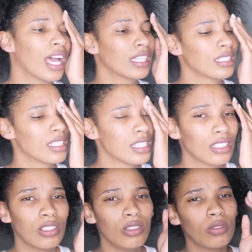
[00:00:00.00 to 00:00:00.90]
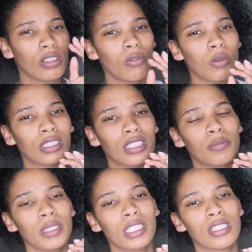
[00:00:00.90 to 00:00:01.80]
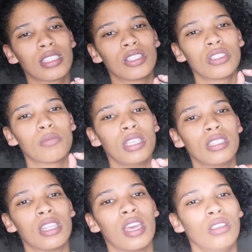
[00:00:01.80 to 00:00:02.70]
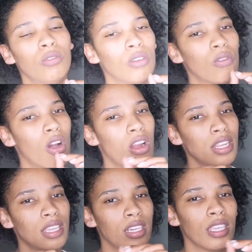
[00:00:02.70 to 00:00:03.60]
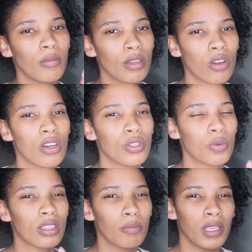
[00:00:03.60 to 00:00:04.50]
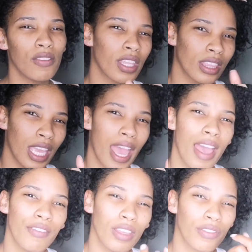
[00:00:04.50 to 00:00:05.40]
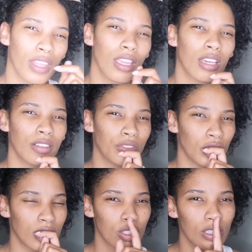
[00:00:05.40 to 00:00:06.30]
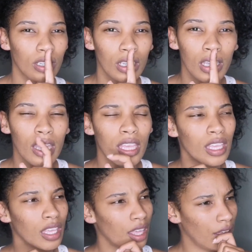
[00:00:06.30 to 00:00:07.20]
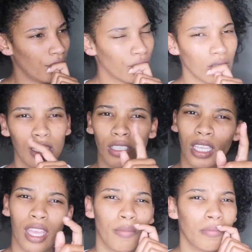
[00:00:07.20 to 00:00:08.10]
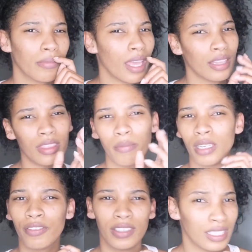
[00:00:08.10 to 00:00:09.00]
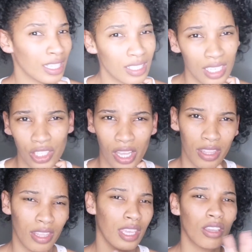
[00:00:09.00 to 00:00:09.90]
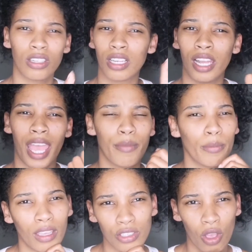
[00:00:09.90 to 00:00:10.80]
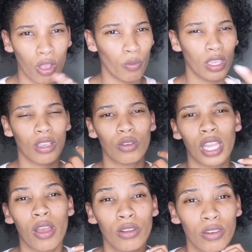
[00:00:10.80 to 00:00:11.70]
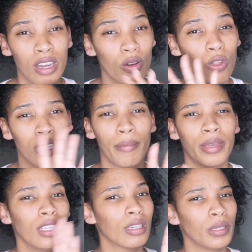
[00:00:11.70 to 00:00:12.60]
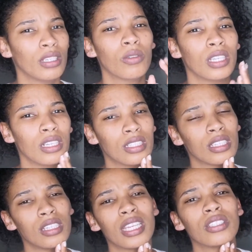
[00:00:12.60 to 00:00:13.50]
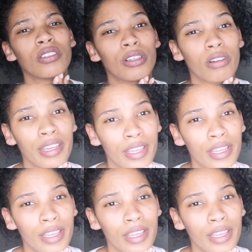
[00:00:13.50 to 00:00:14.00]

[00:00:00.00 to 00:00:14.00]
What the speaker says: understand. Do you know what this means? This just means that, you know, Cardi and Nicki Minaj, with the beef that they have, if they could have just, if Lil Kim and them never dissed each other, they could collab and make a song and we can go download it and all that money could be donated to Nigeria right